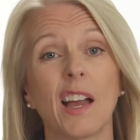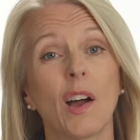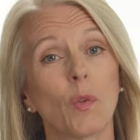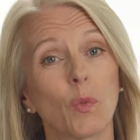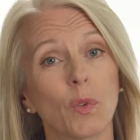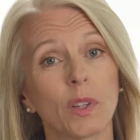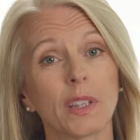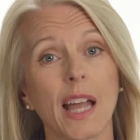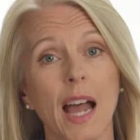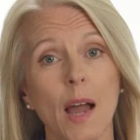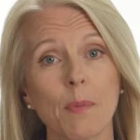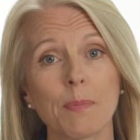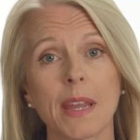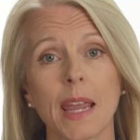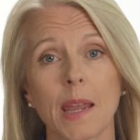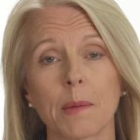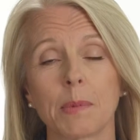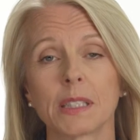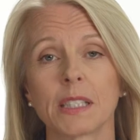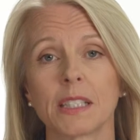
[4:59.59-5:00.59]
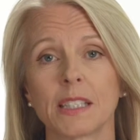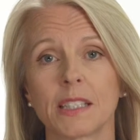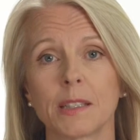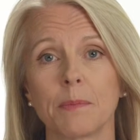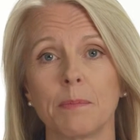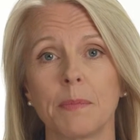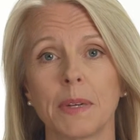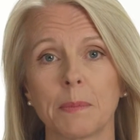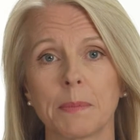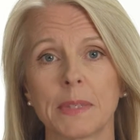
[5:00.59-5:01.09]
will not be able to
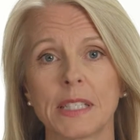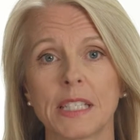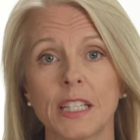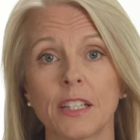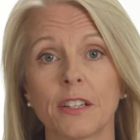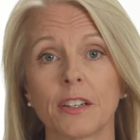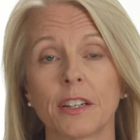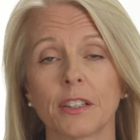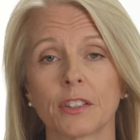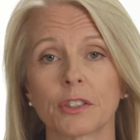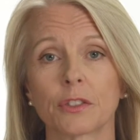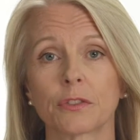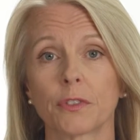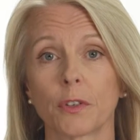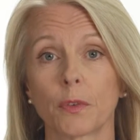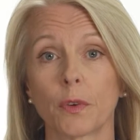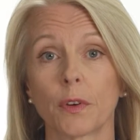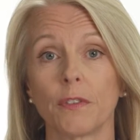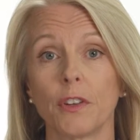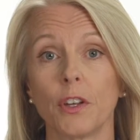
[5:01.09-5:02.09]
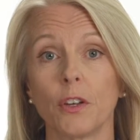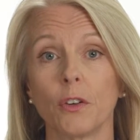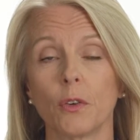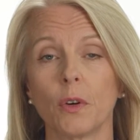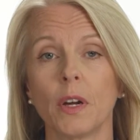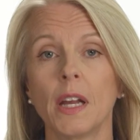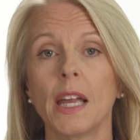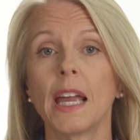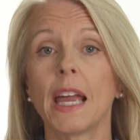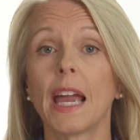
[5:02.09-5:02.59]
submit materials for review
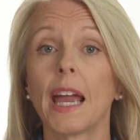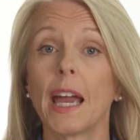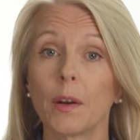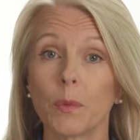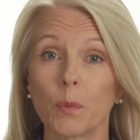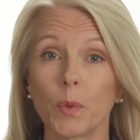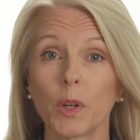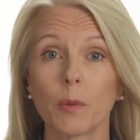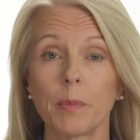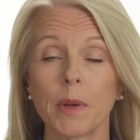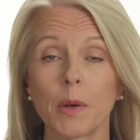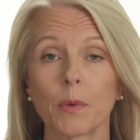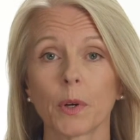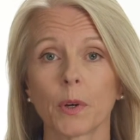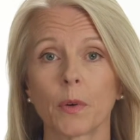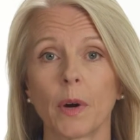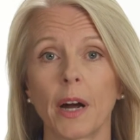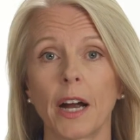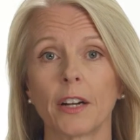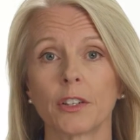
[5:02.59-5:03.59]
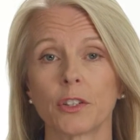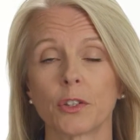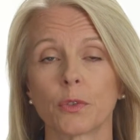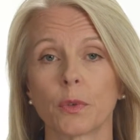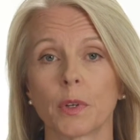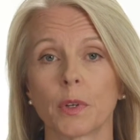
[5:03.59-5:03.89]
and will be required to